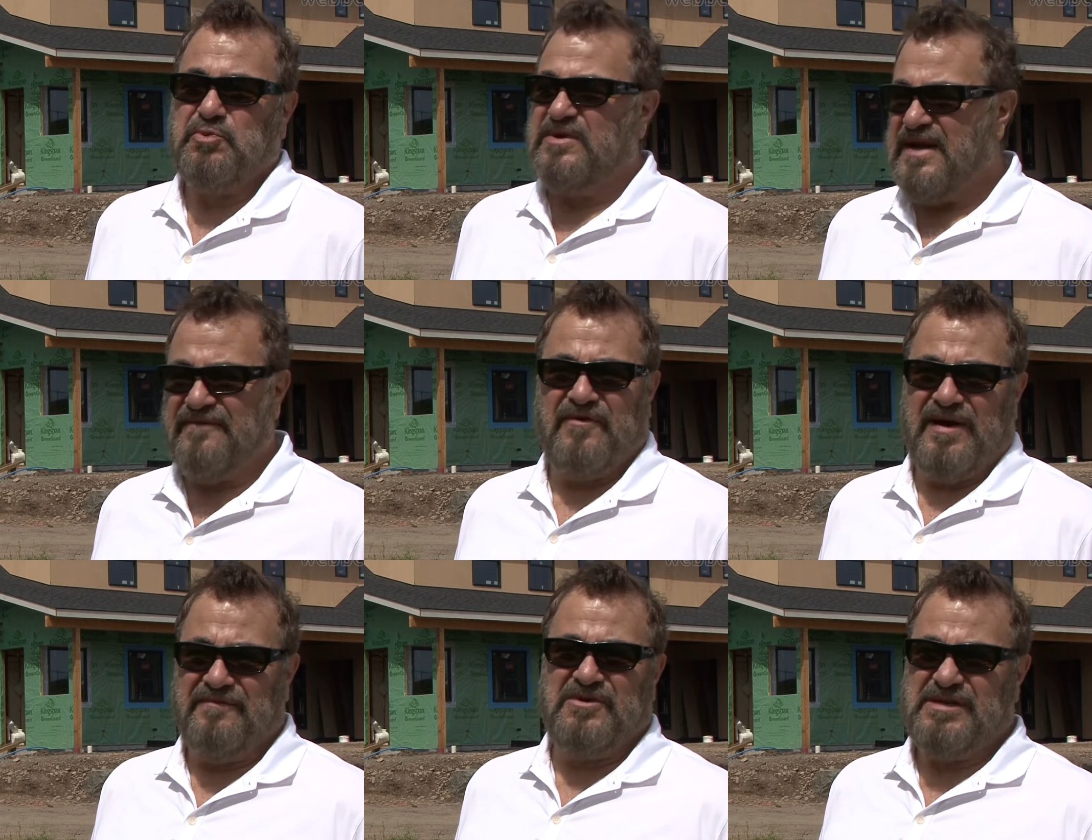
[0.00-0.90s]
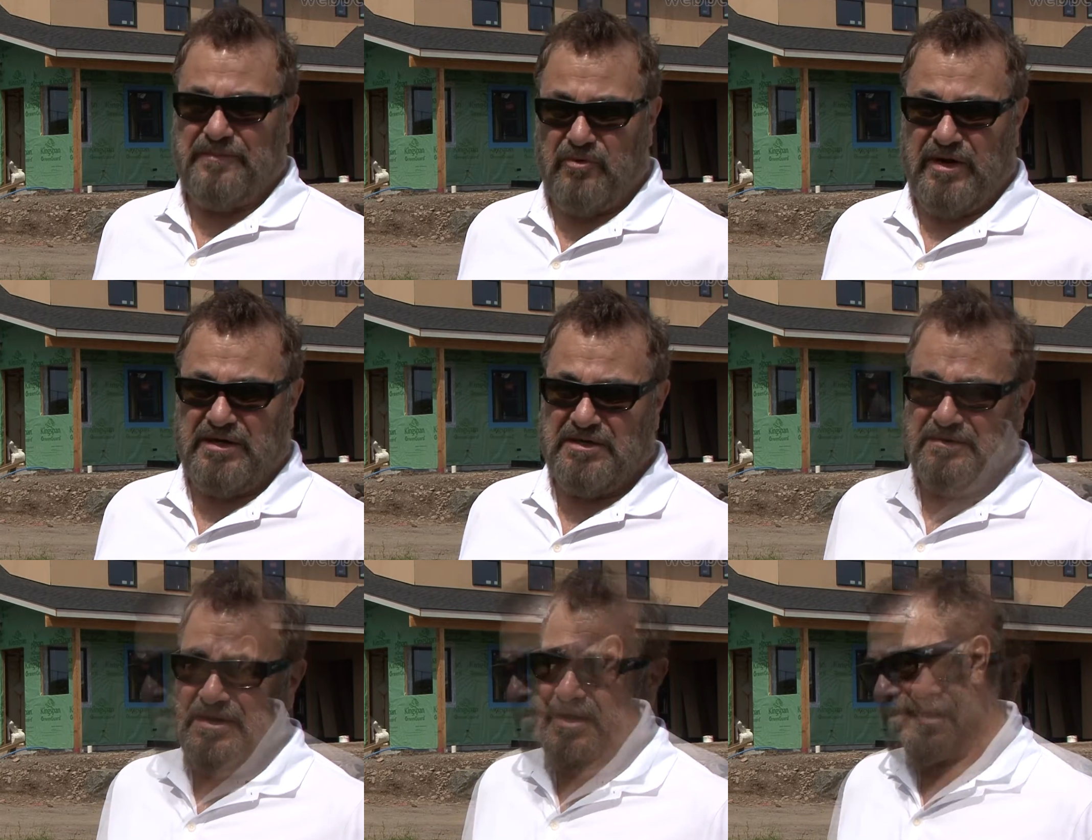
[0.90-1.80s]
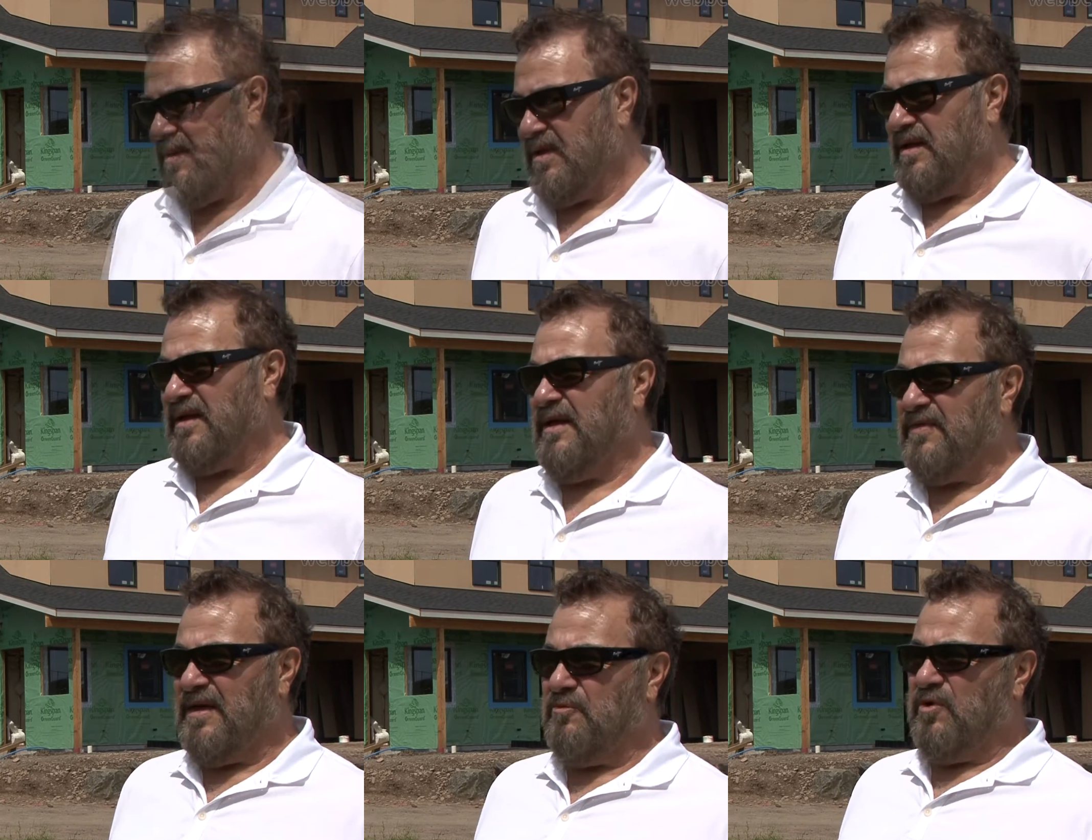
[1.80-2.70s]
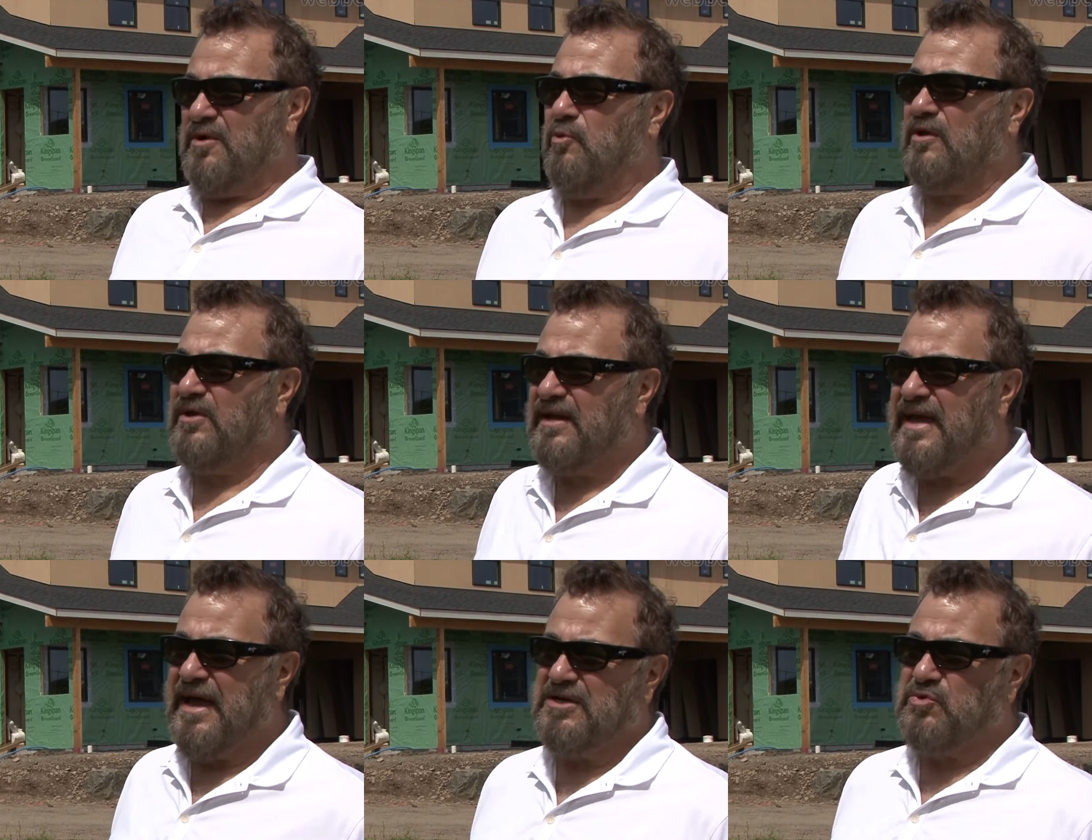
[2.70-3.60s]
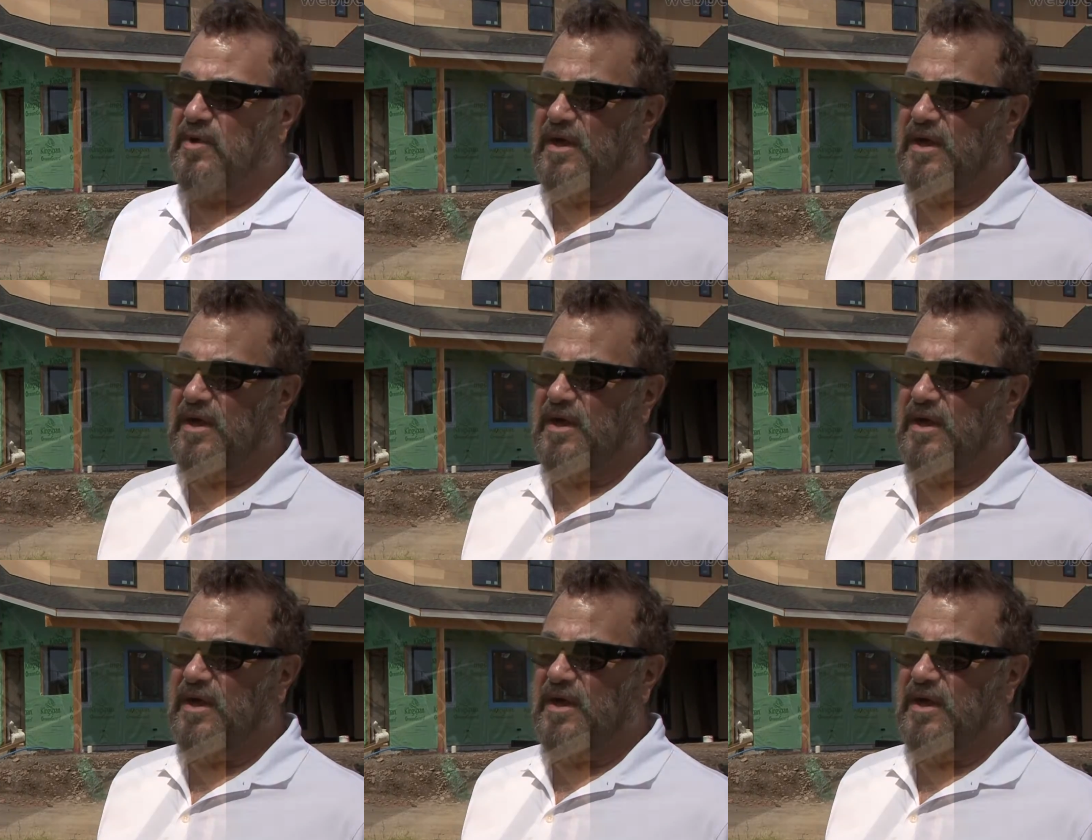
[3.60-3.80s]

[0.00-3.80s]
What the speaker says: this will never ever separate. And then we had welded a cage